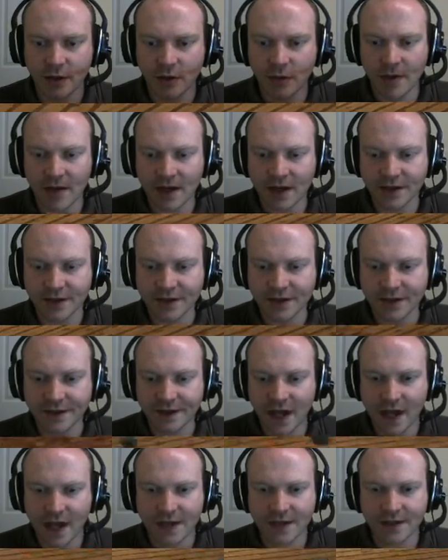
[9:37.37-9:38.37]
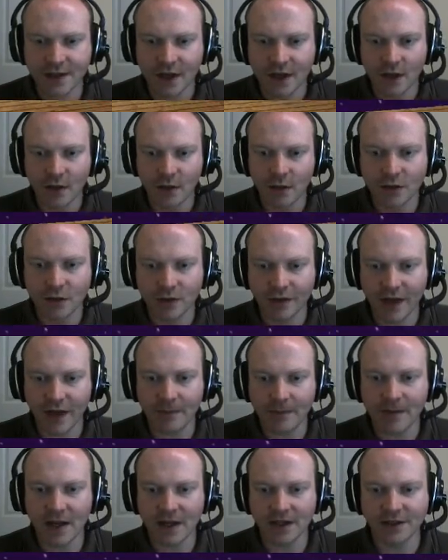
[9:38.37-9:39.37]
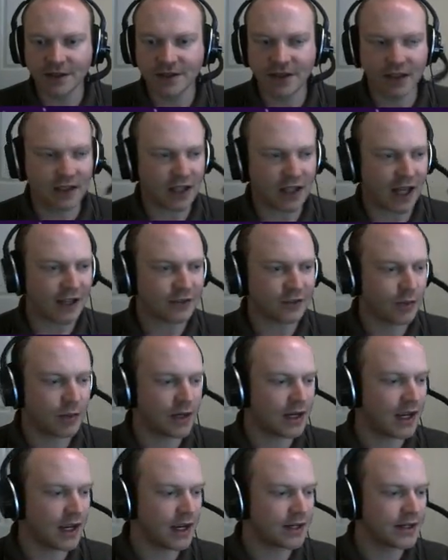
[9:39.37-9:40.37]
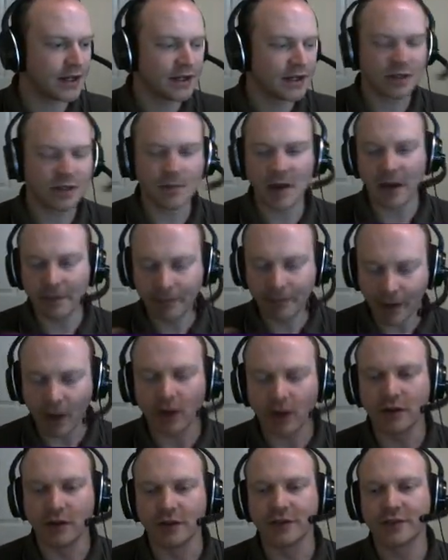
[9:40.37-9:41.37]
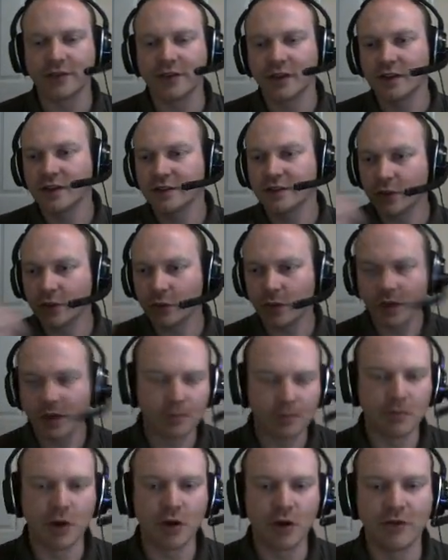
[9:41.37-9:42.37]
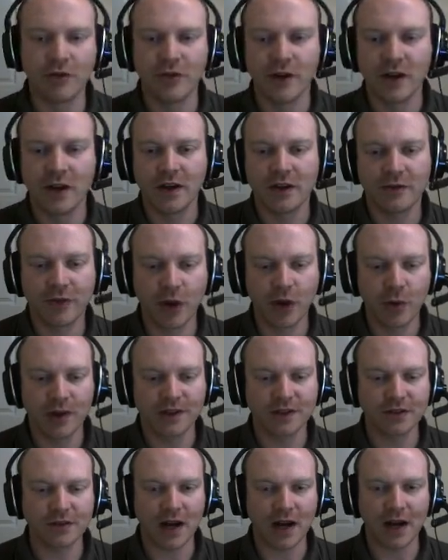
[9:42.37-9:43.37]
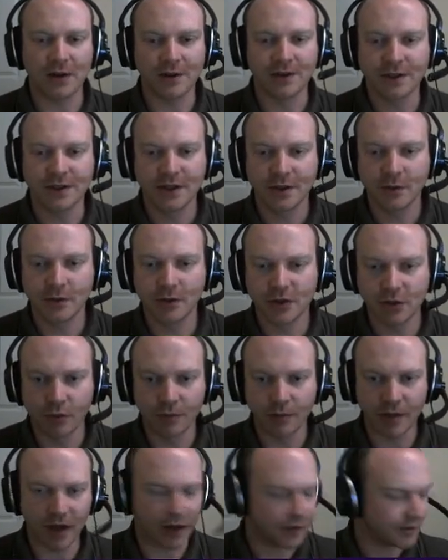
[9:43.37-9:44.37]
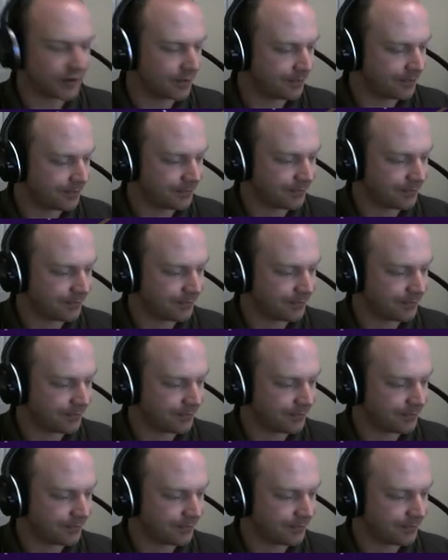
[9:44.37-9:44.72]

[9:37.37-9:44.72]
will make us the sand, which will then make us the glass we need to make bottles so that we can move fluids around, which would be awesome.